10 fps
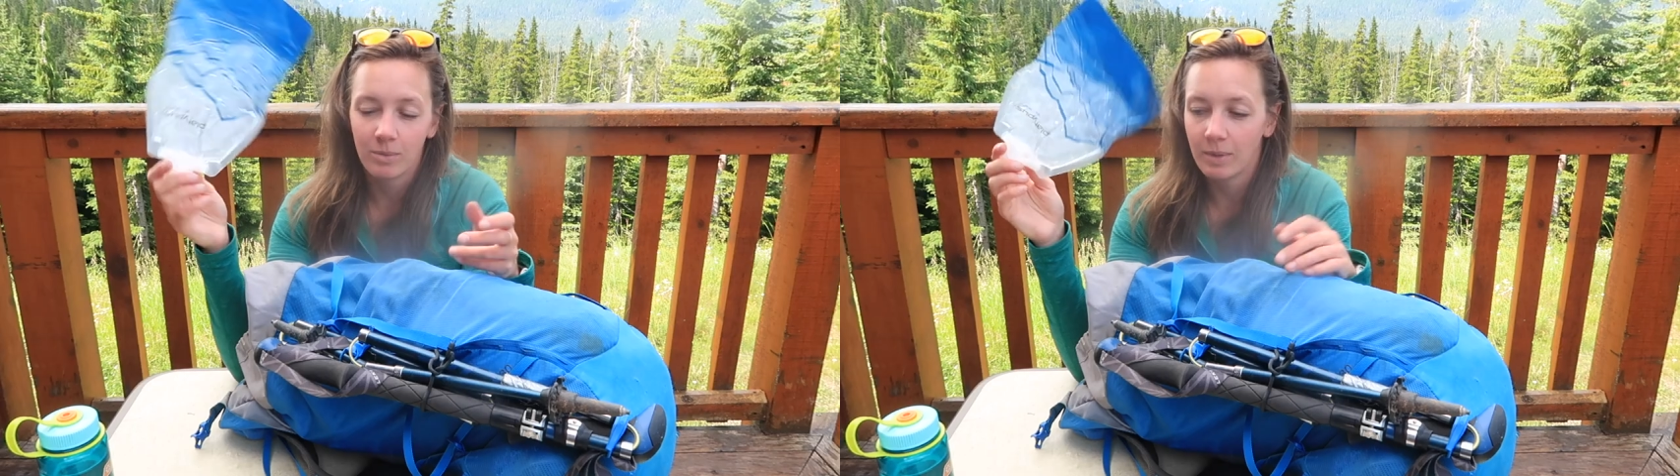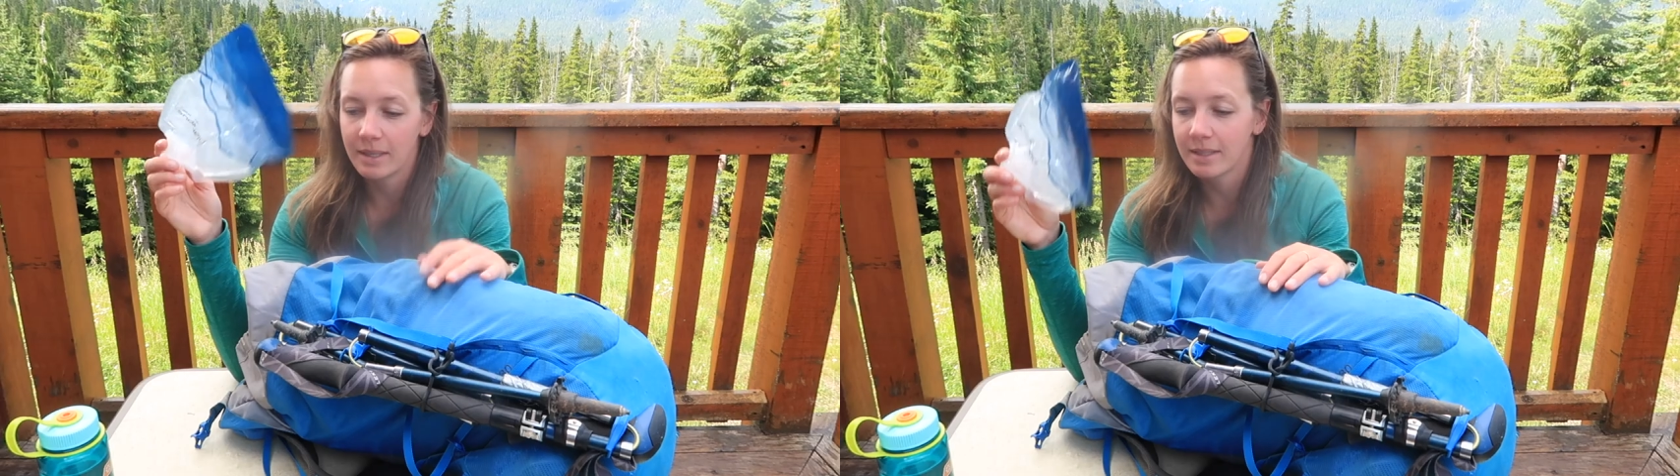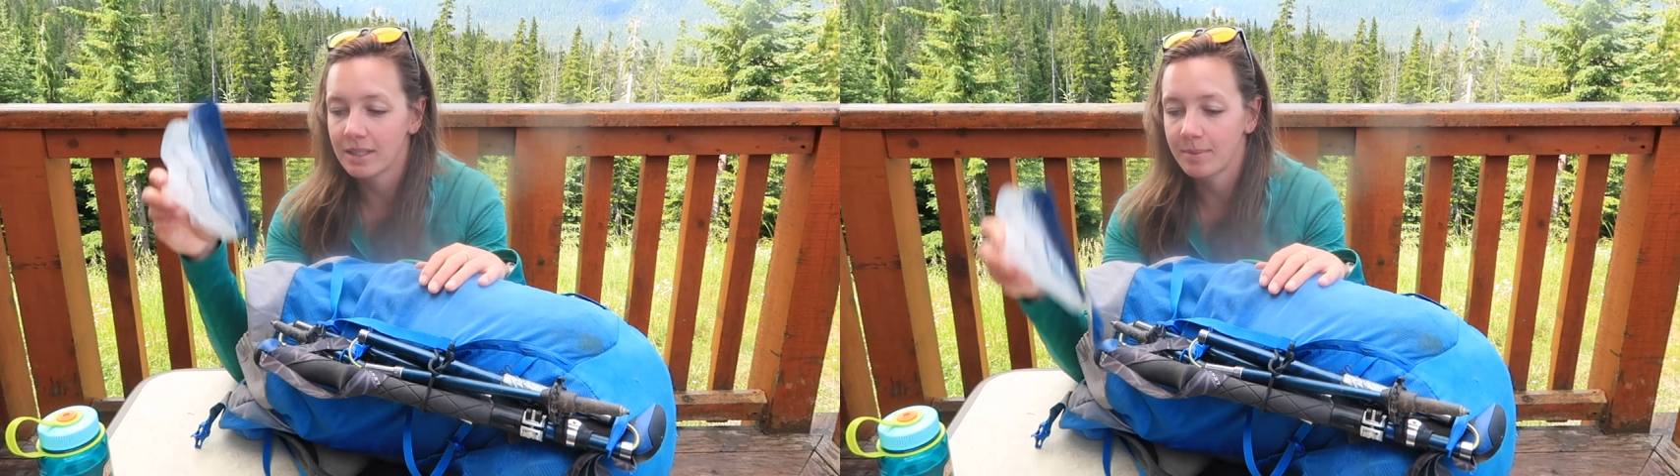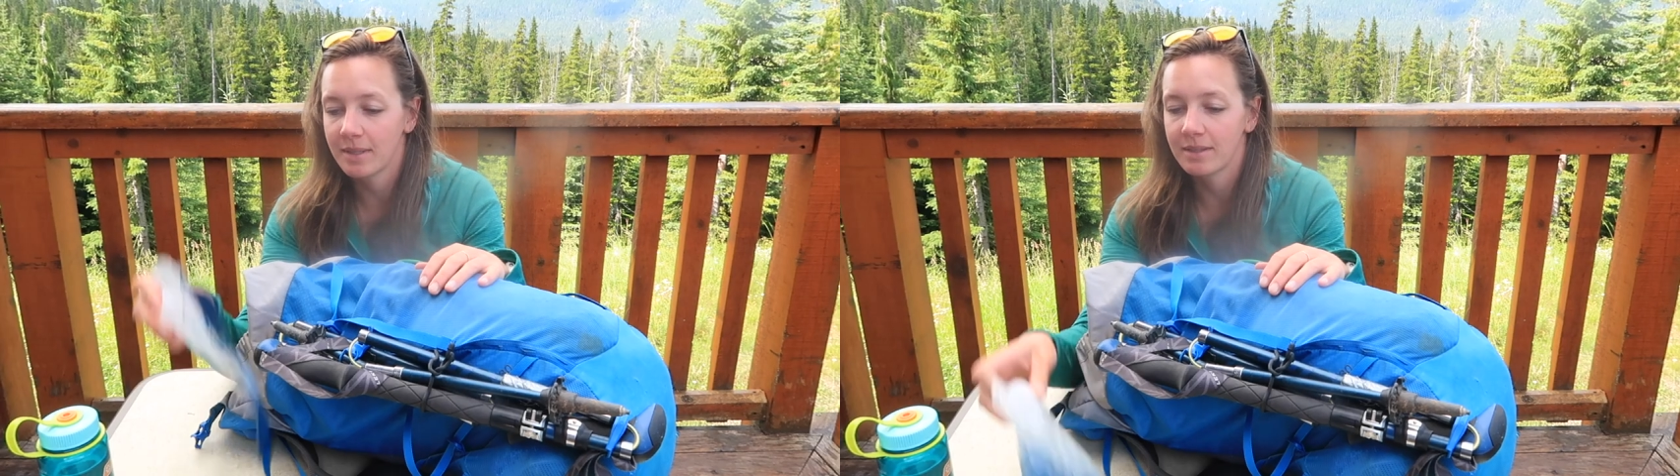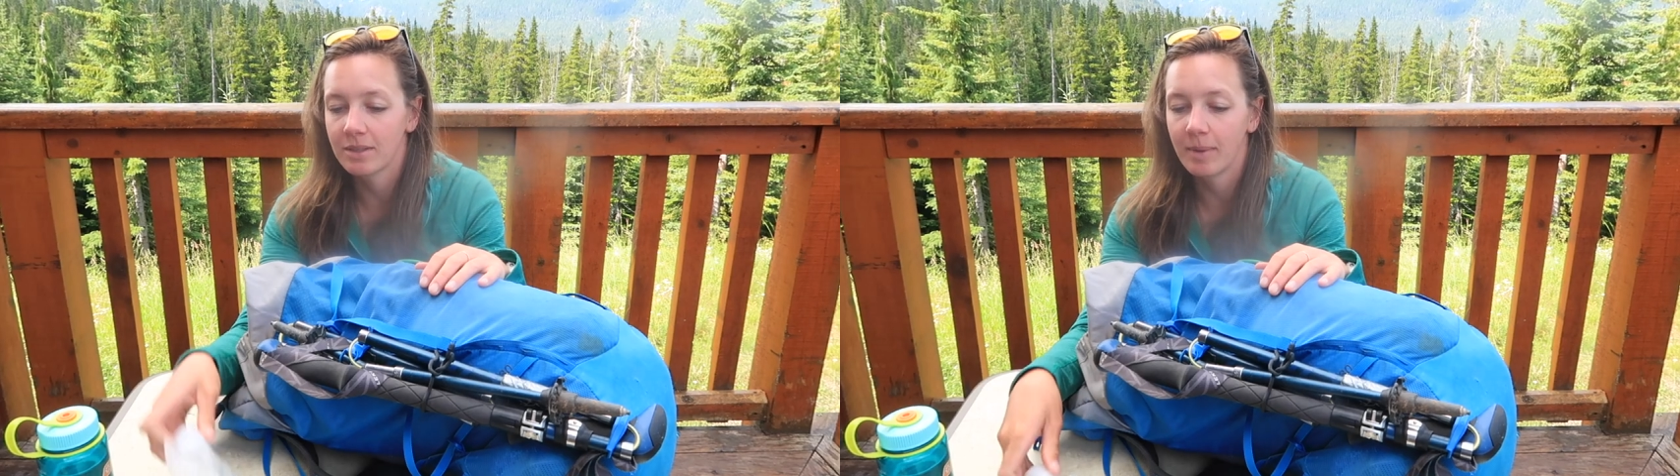wasting
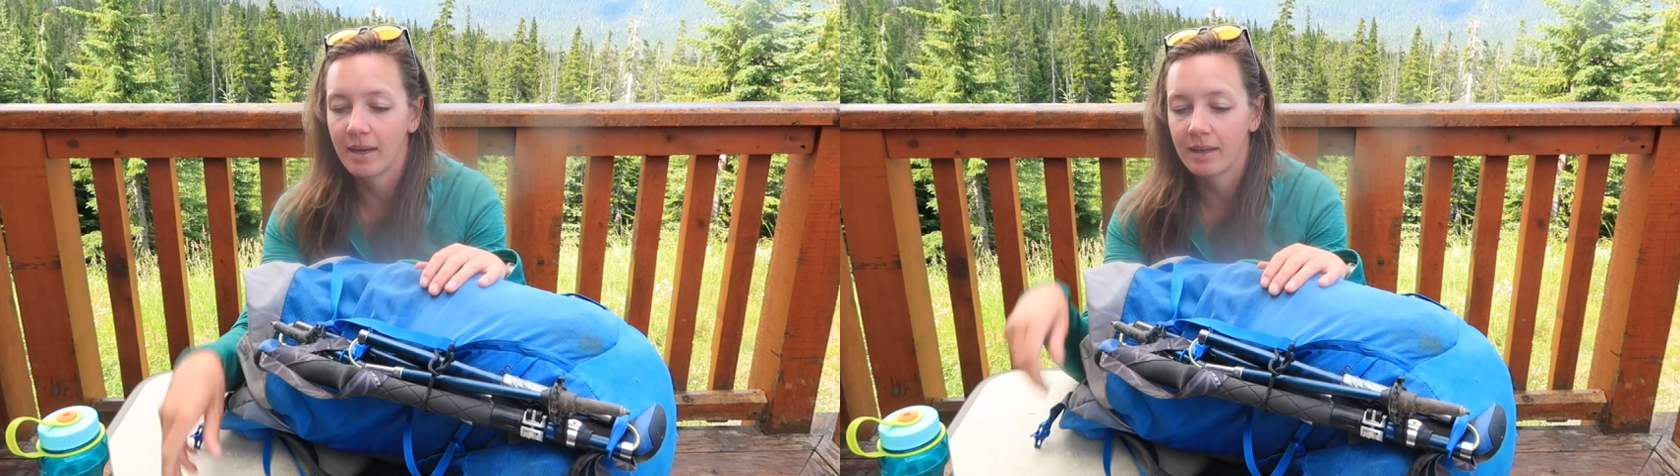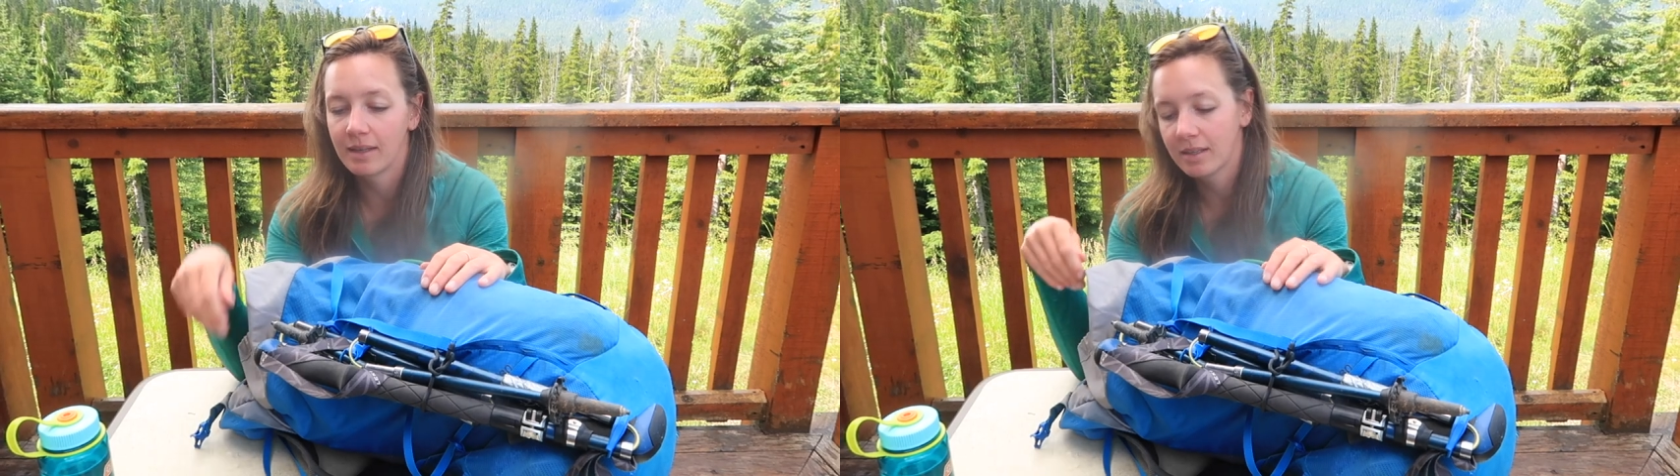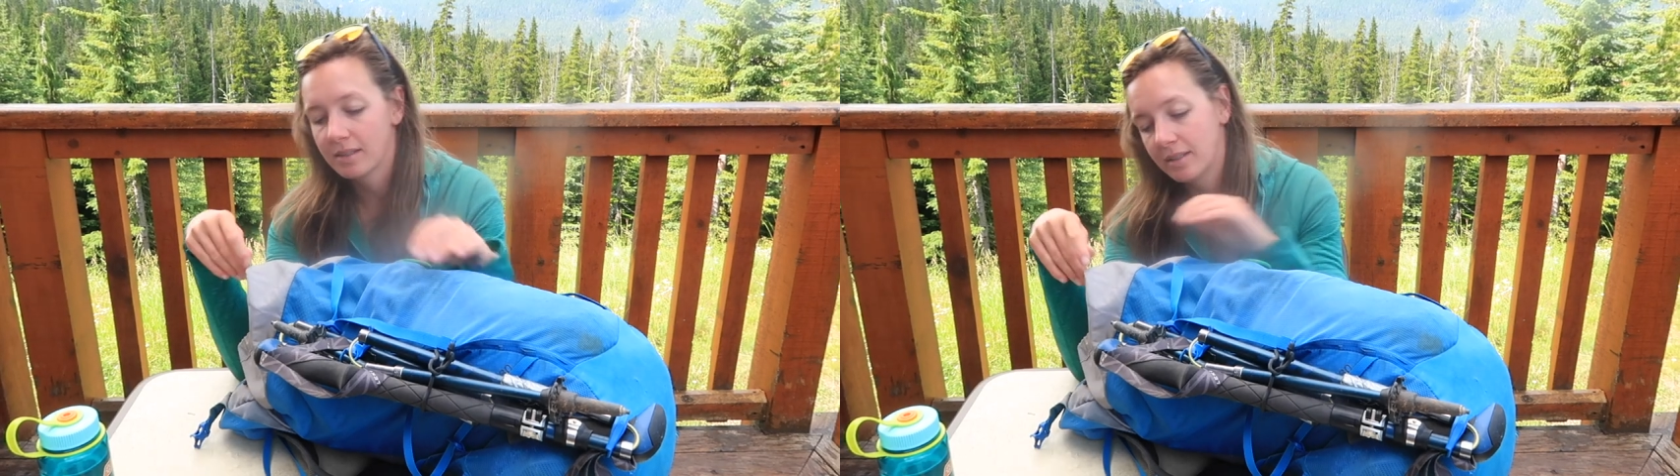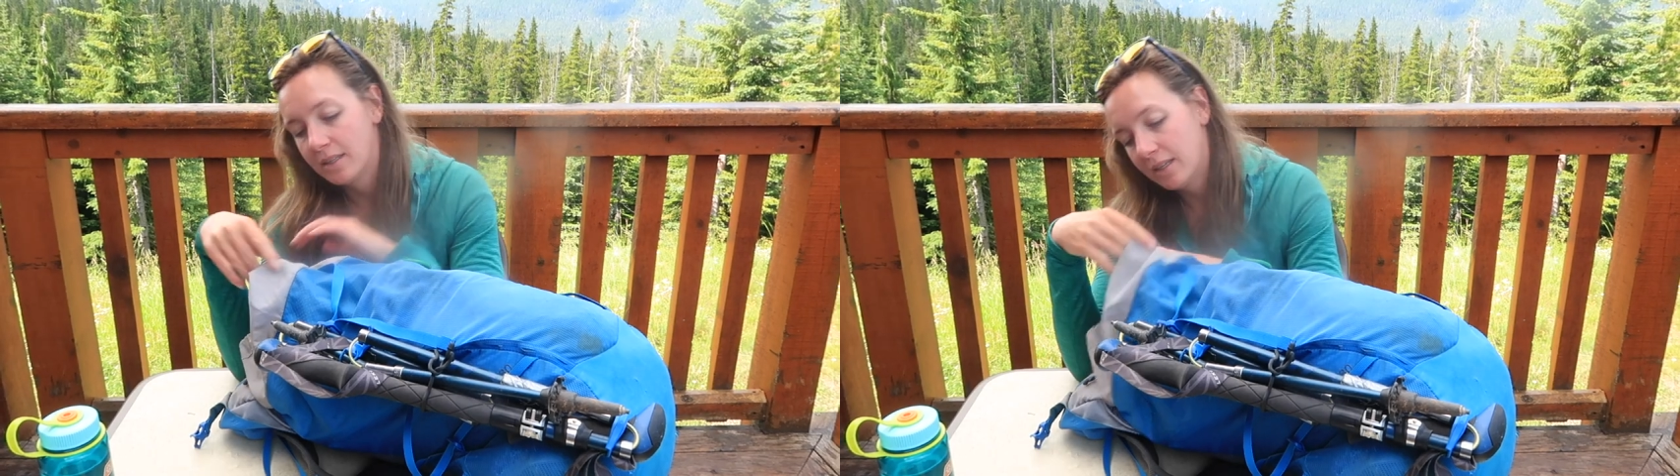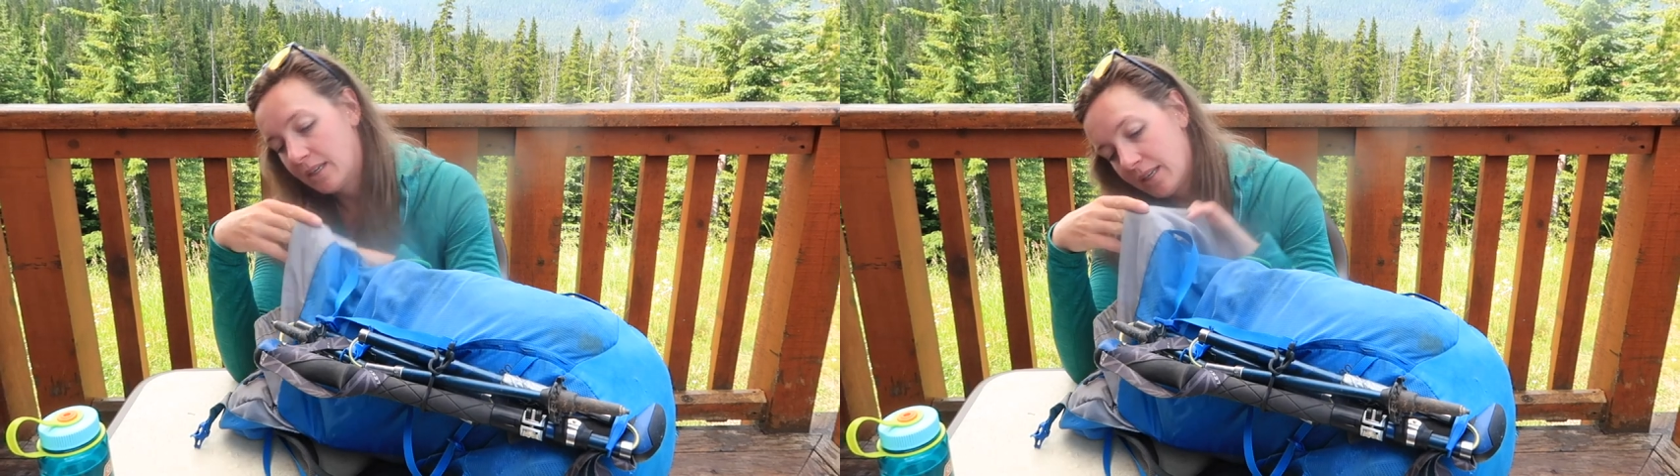space in your bag
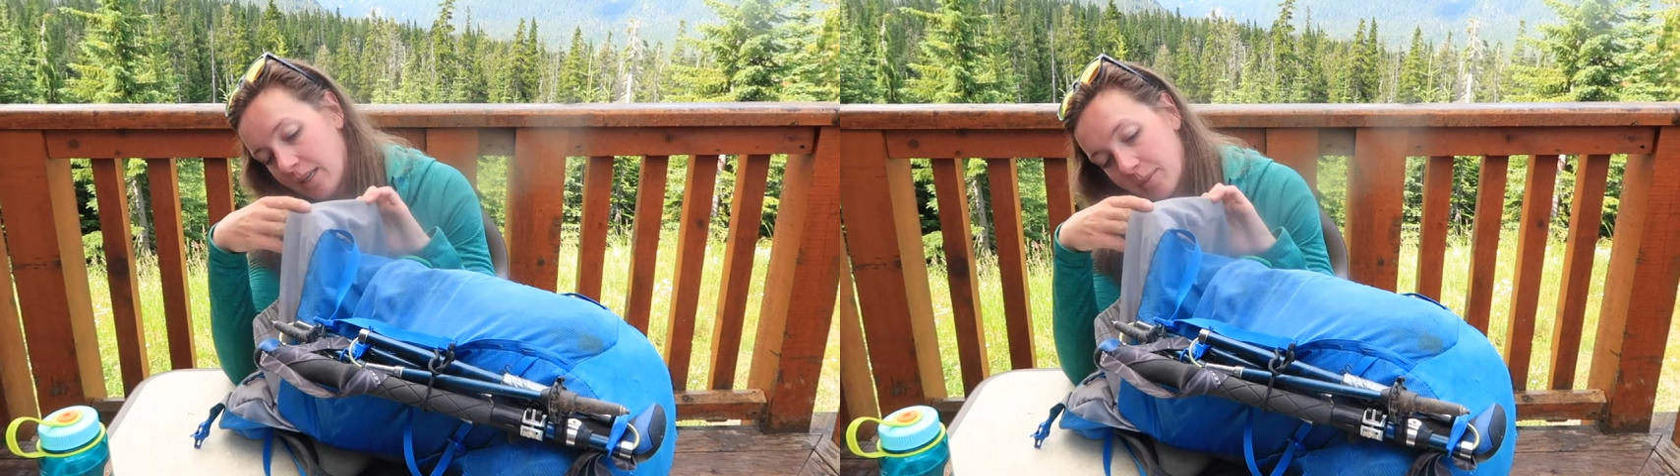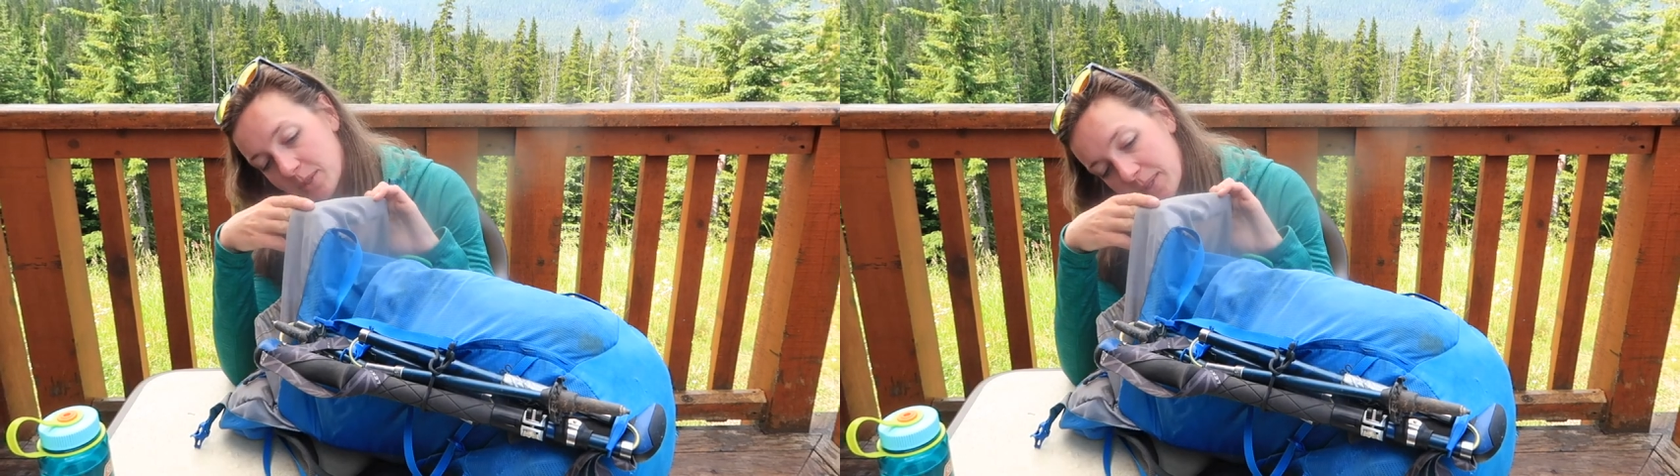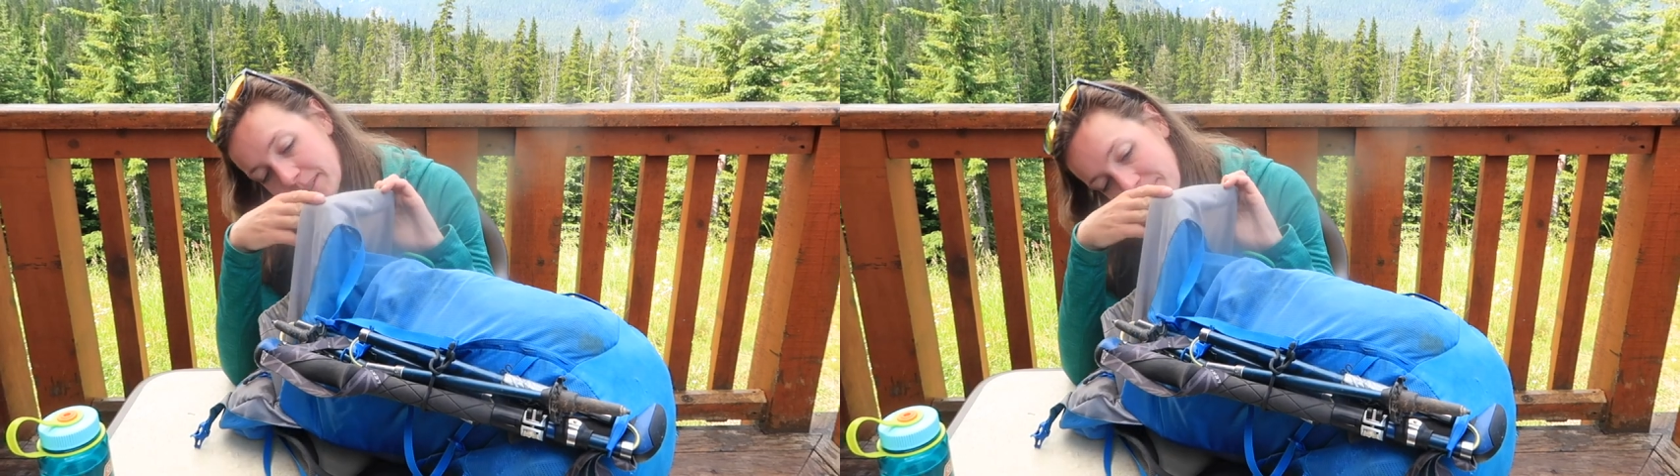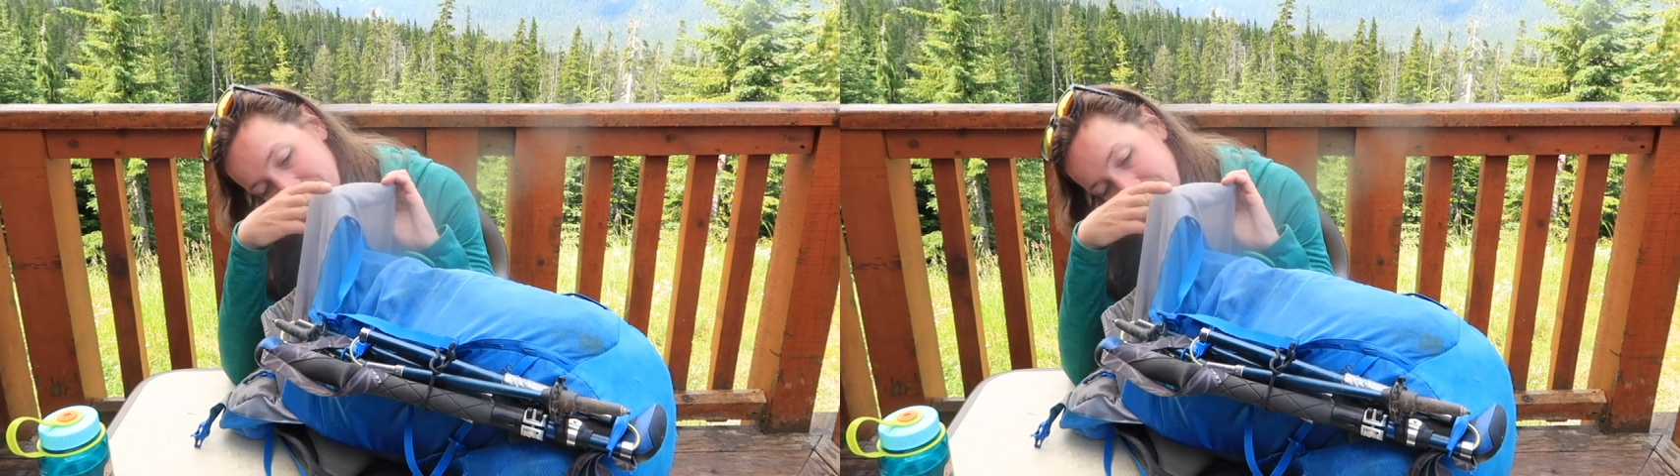in between.